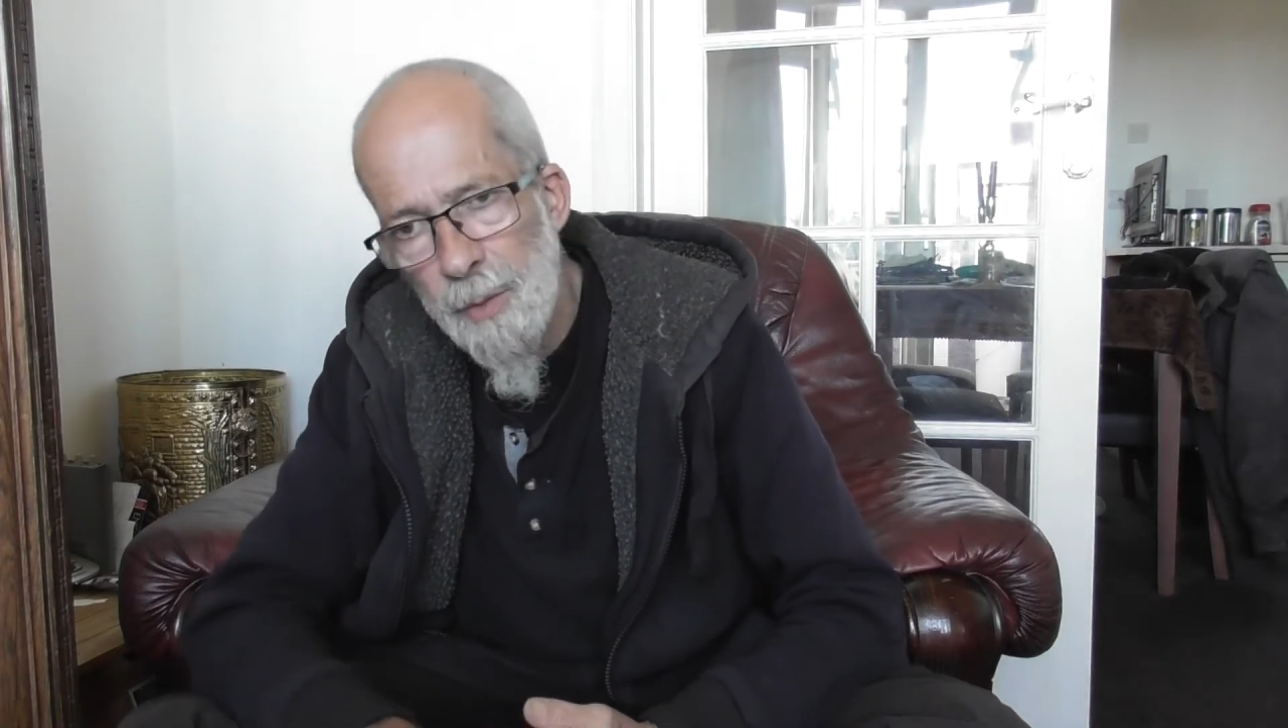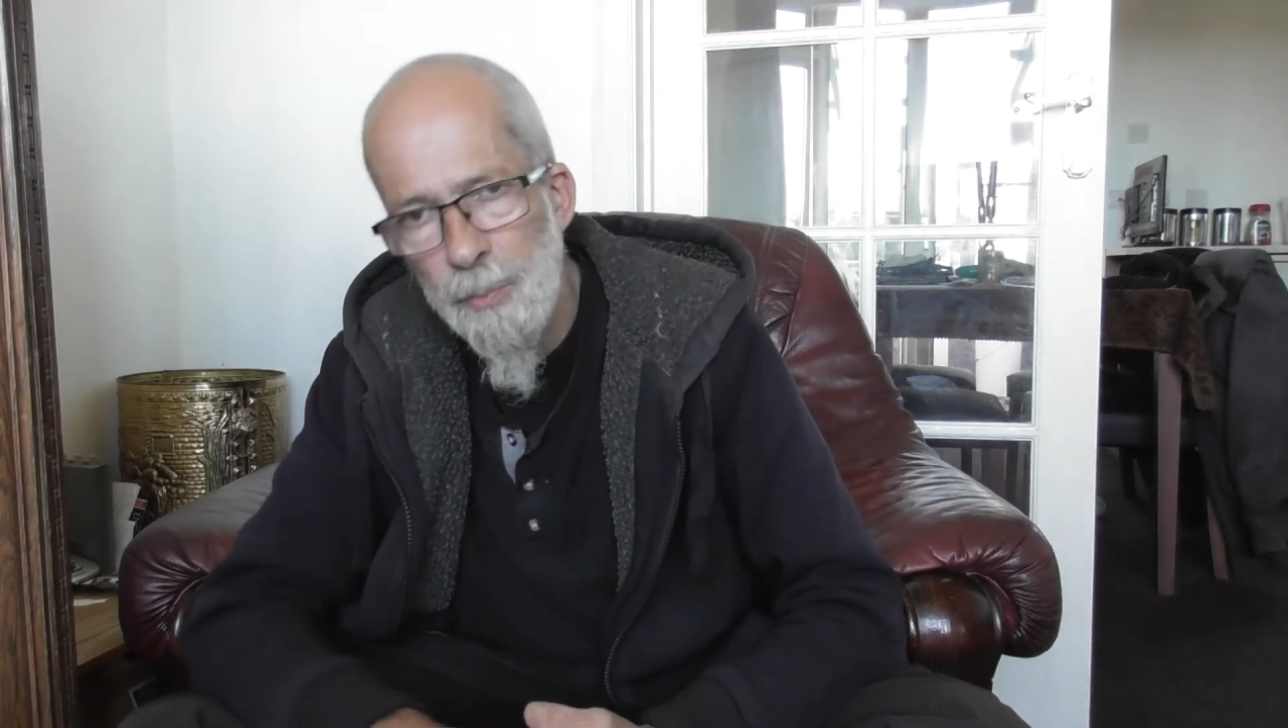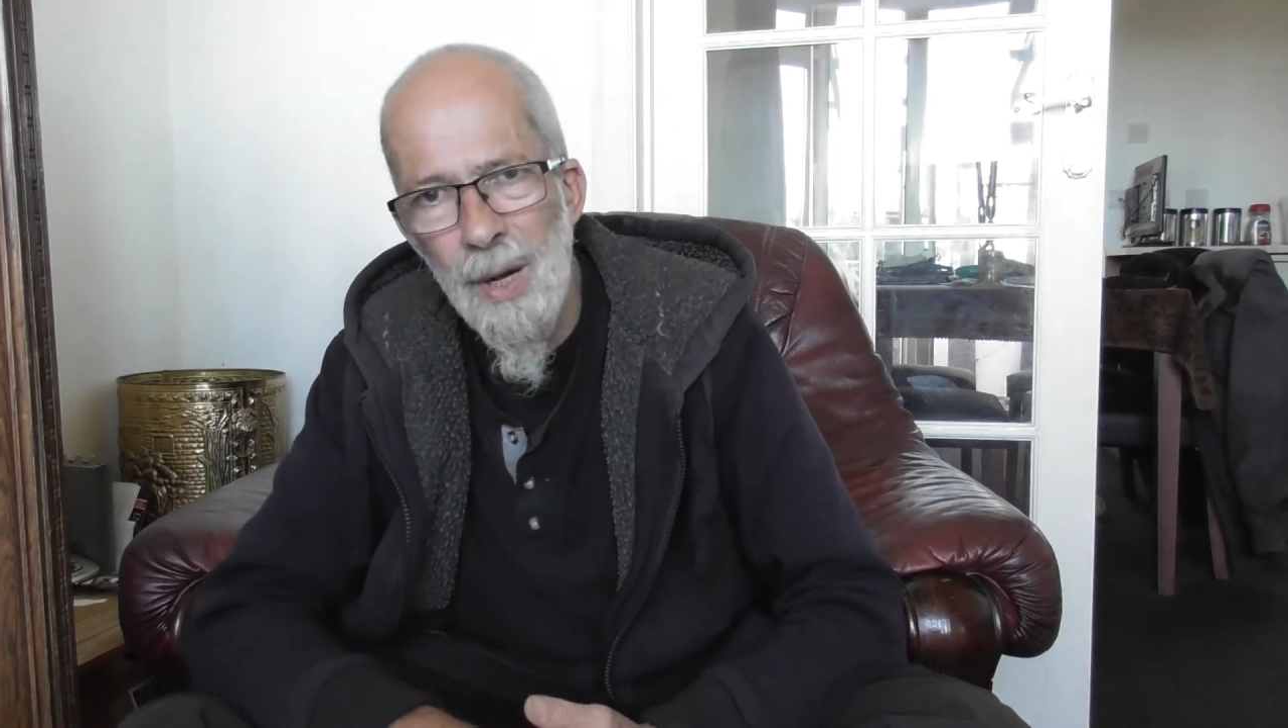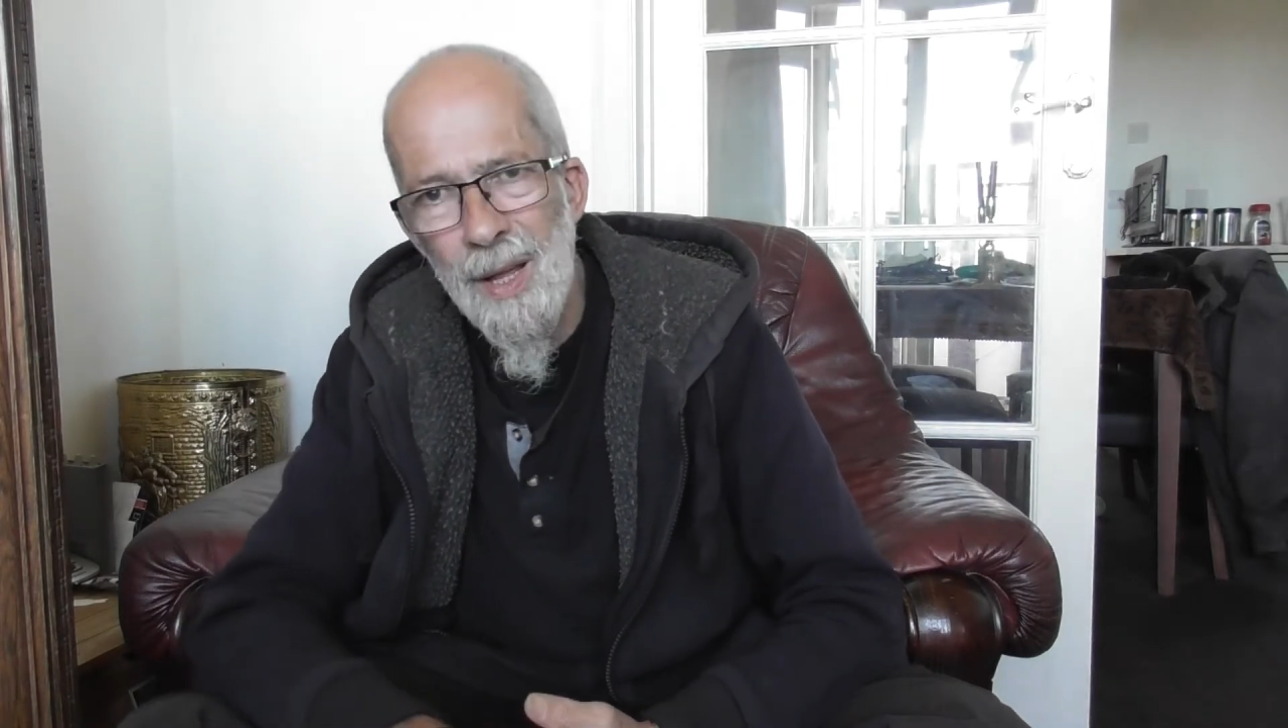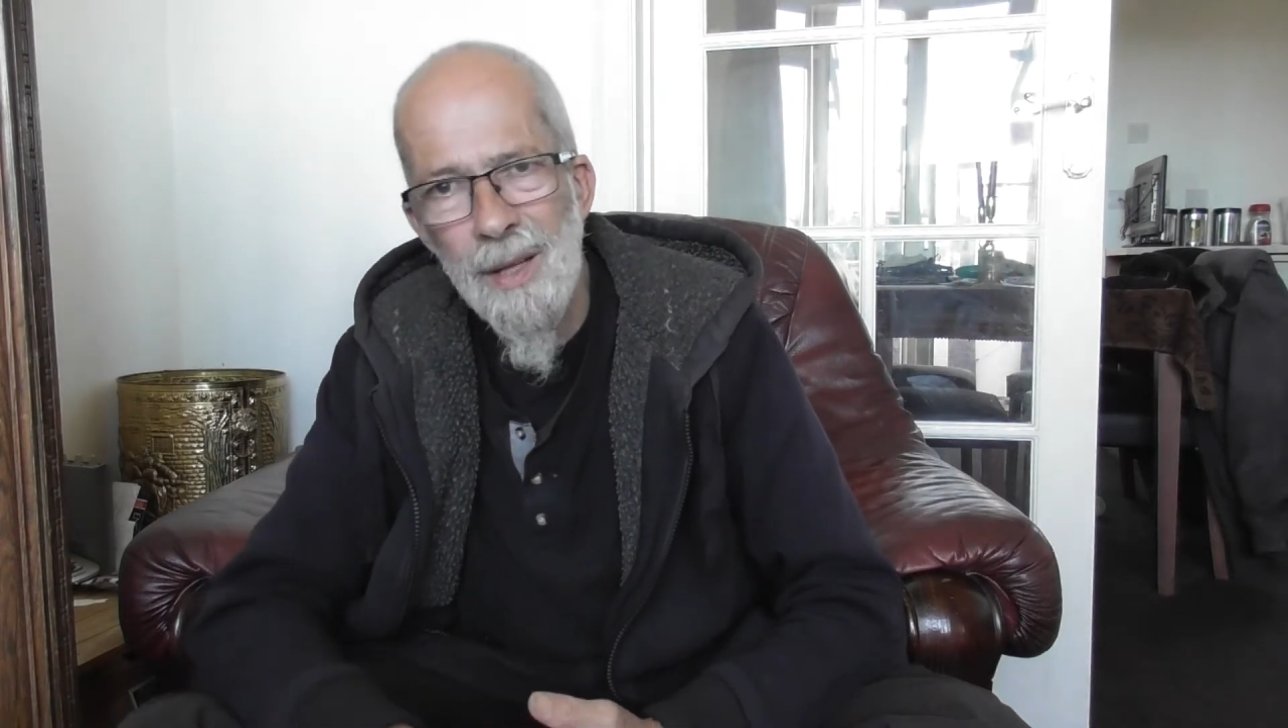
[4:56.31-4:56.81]
up
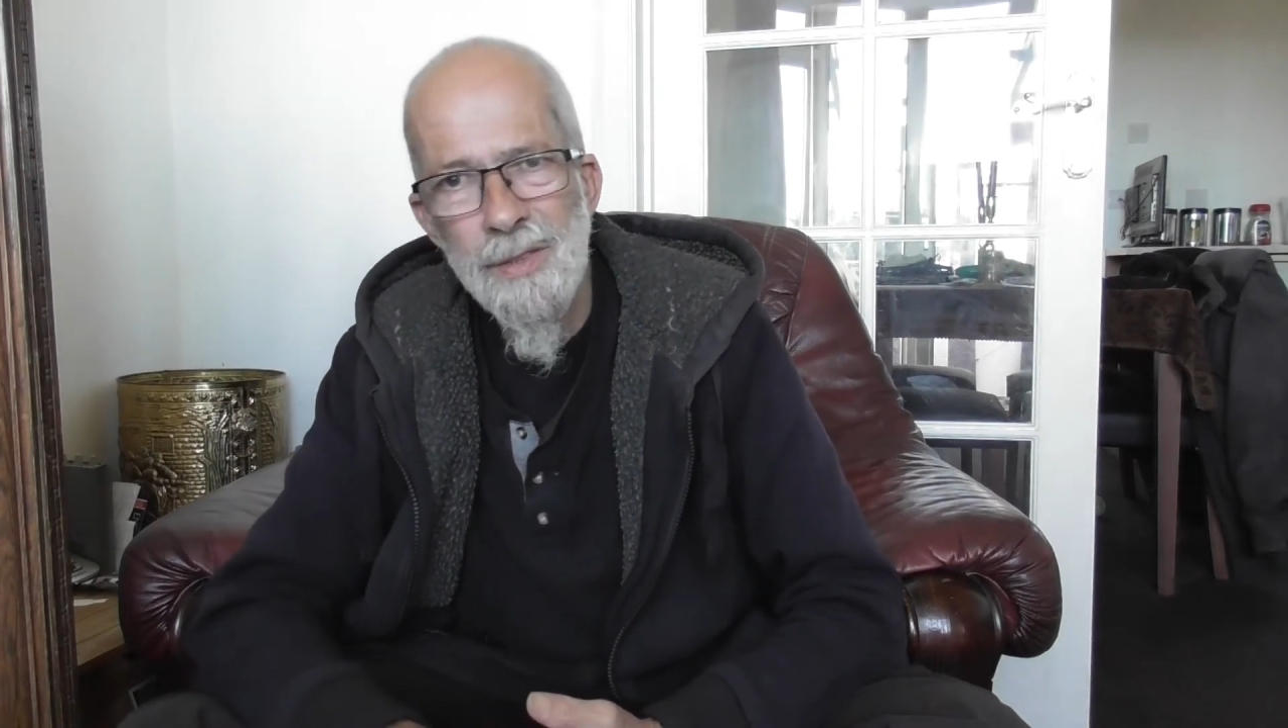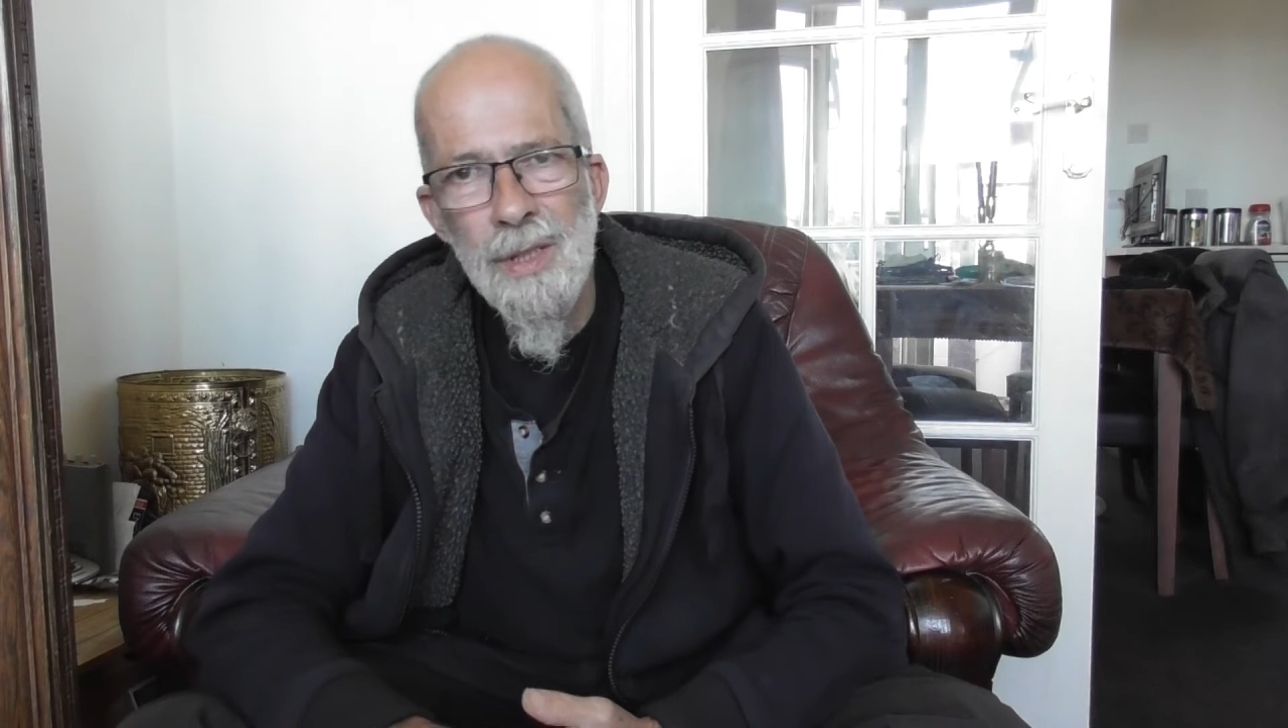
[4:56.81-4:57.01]
blood,